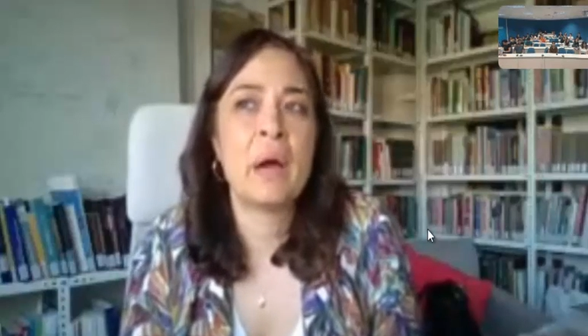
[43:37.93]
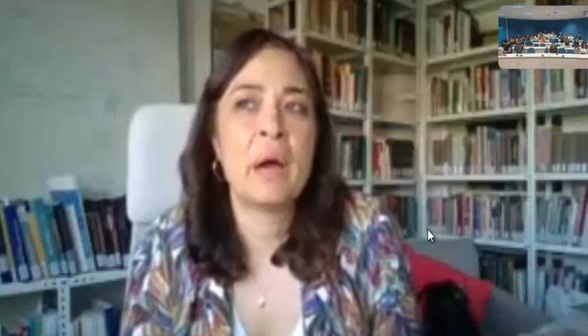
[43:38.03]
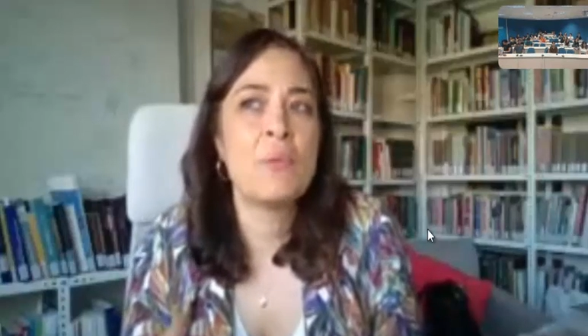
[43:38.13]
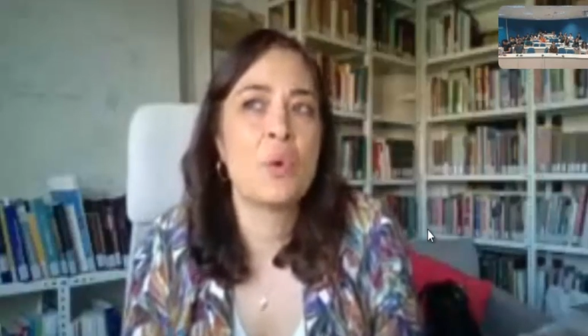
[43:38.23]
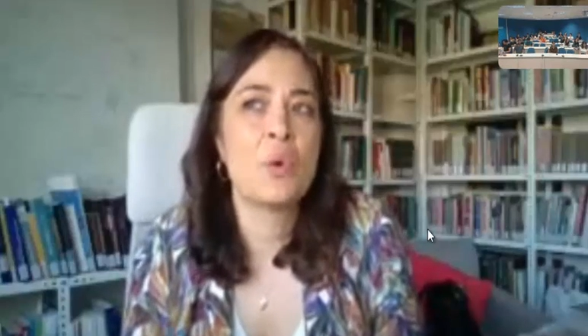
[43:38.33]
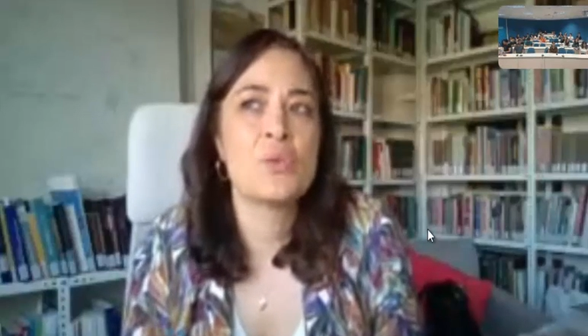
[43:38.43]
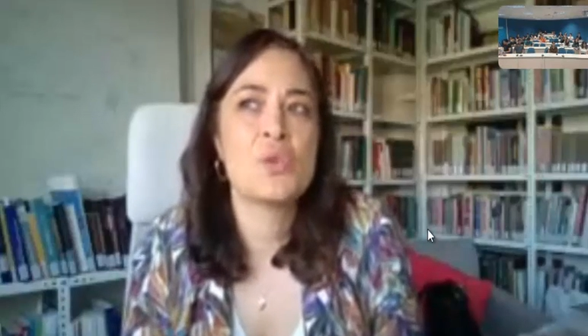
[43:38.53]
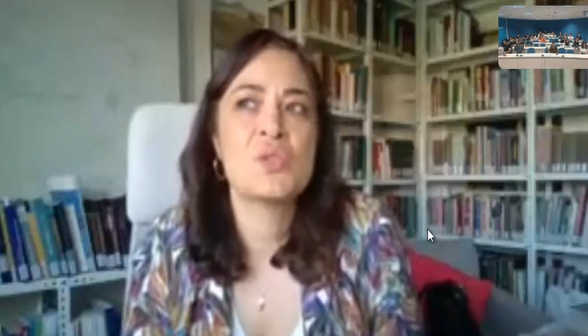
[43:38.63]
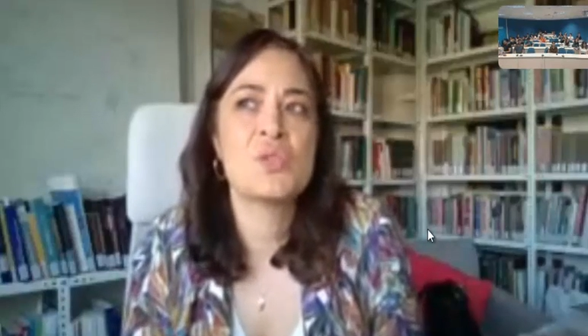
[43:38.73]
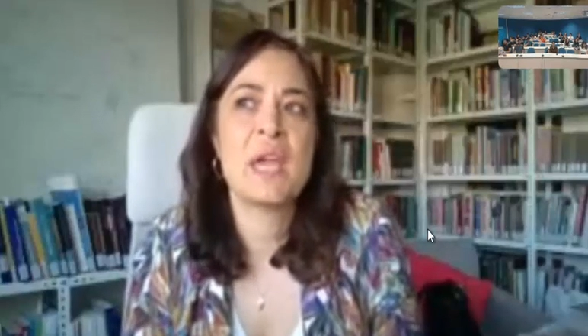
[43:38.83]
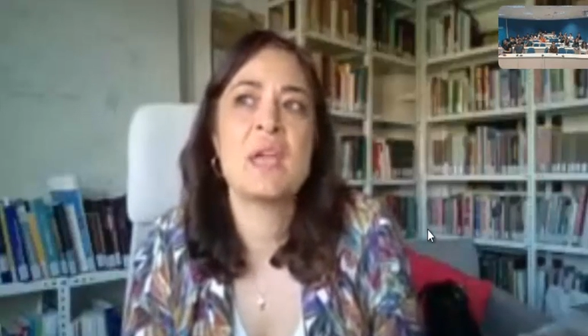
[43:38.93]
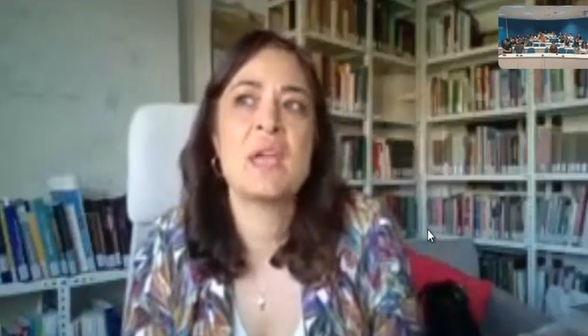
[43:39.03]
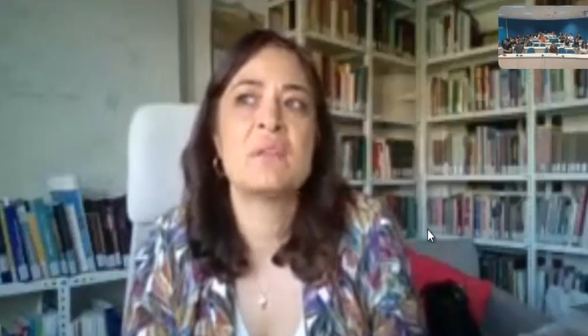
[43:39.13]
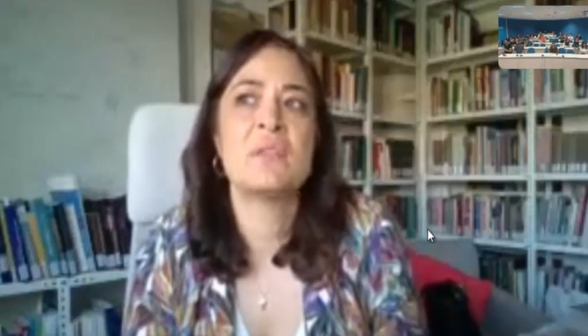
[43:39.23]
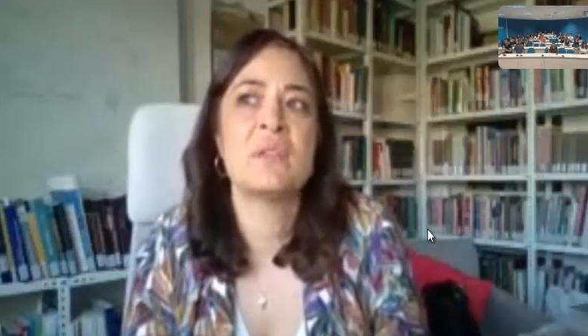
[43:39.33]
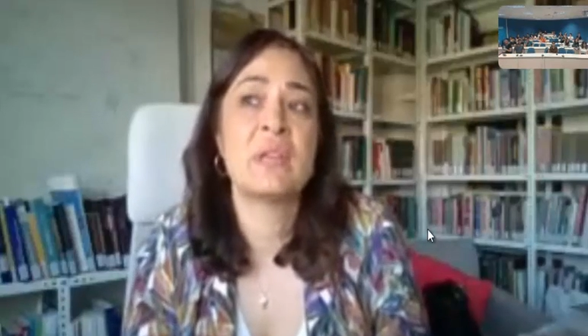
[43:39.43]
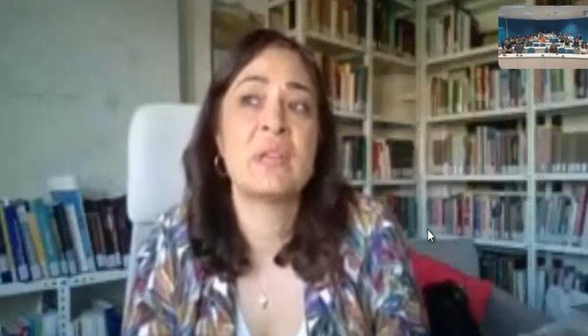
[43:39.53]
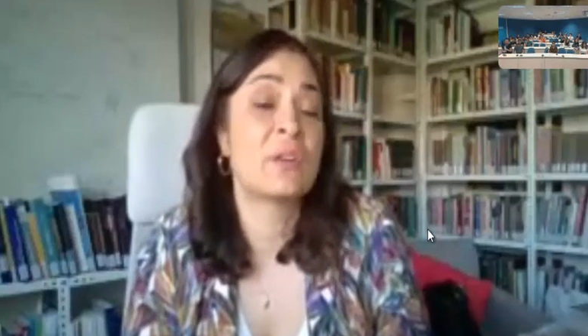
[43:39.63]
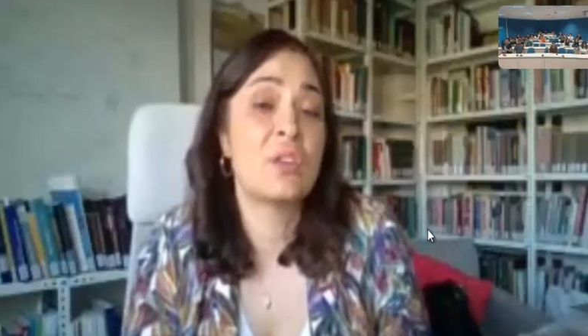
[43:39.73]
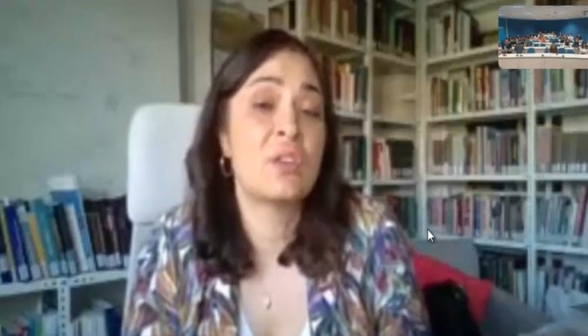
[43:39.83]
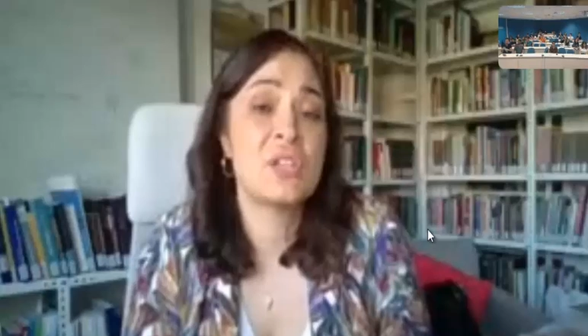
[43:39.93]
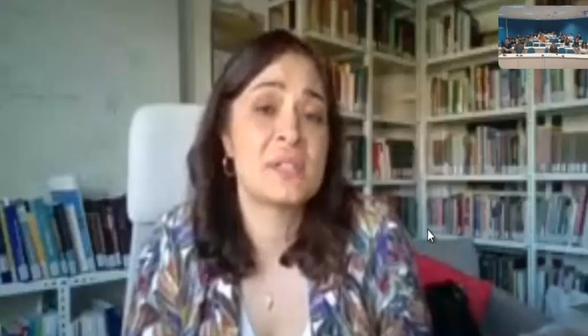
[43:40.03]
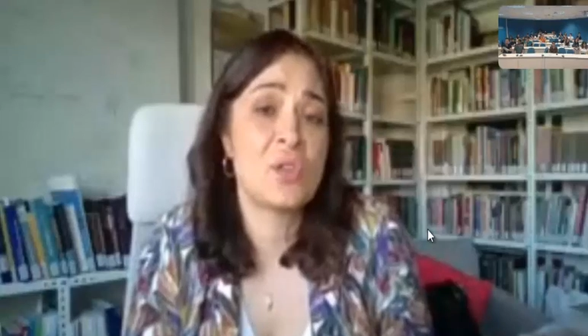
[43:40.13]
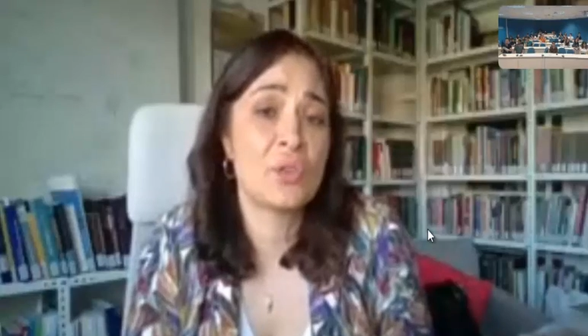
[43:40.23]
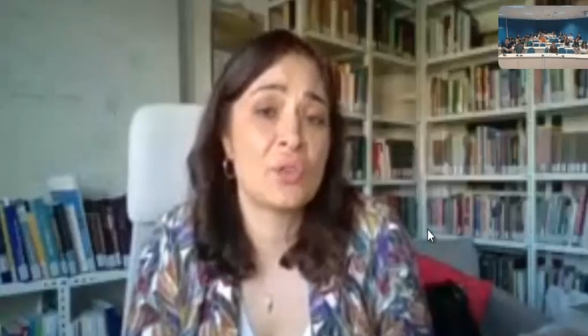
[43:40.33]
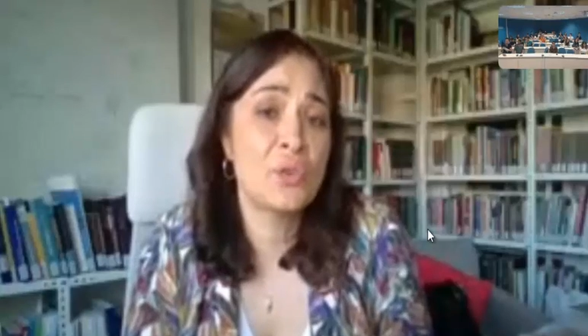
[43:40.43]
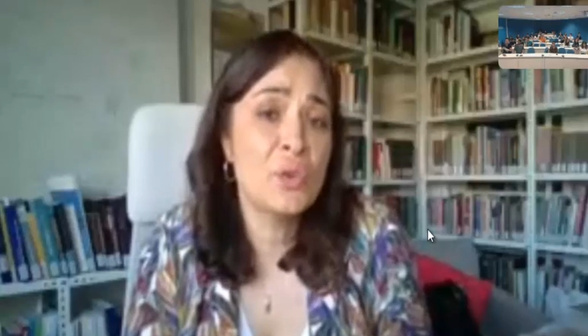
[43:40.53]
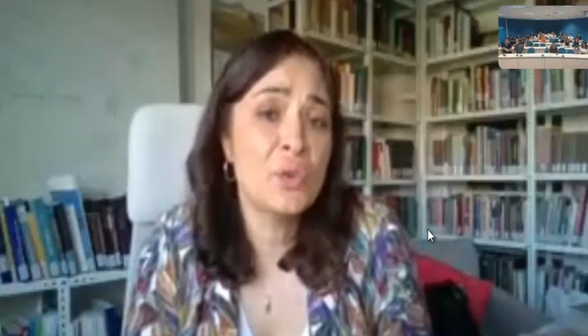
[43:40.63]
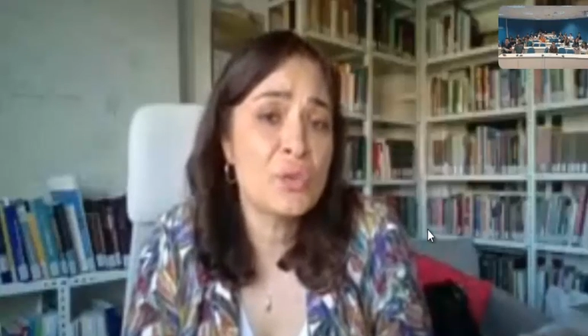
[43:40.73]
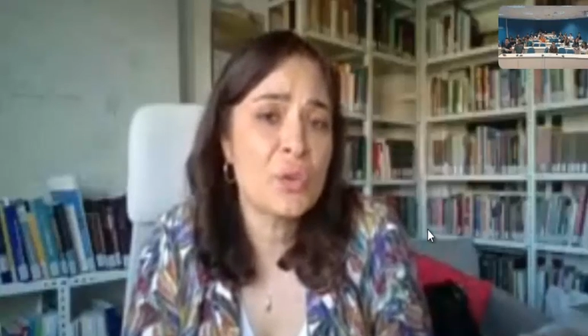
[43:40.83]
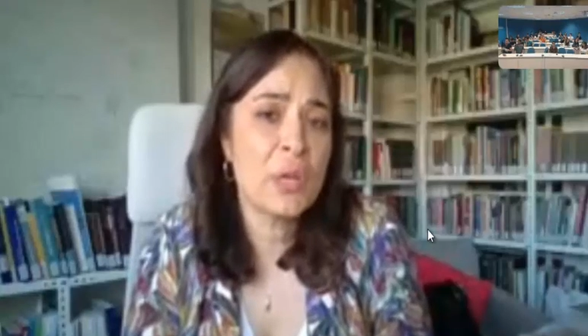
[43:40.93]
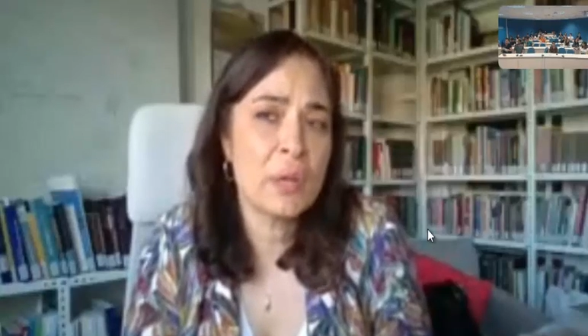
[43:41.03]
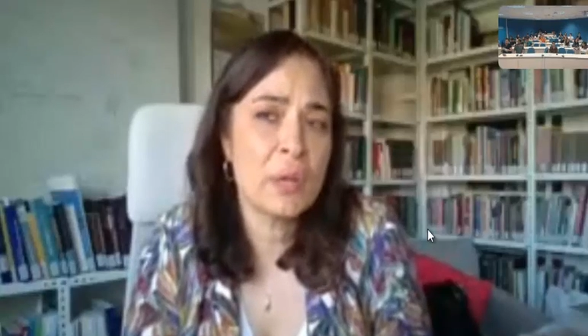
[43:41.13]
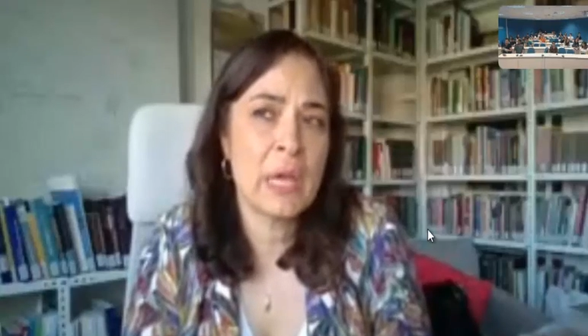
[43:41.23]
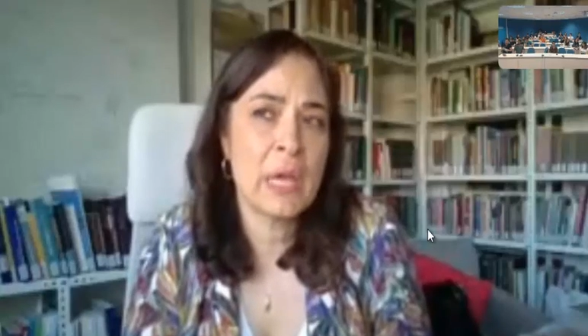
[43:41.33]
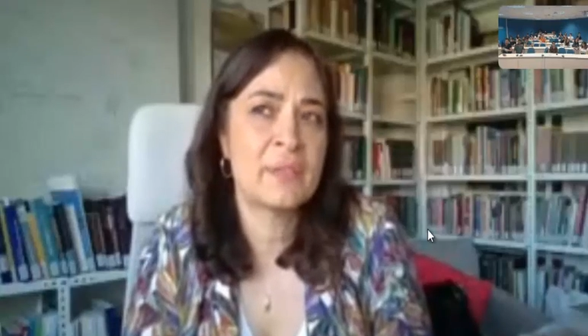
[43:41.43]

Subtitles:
I would also say technology is not neutral,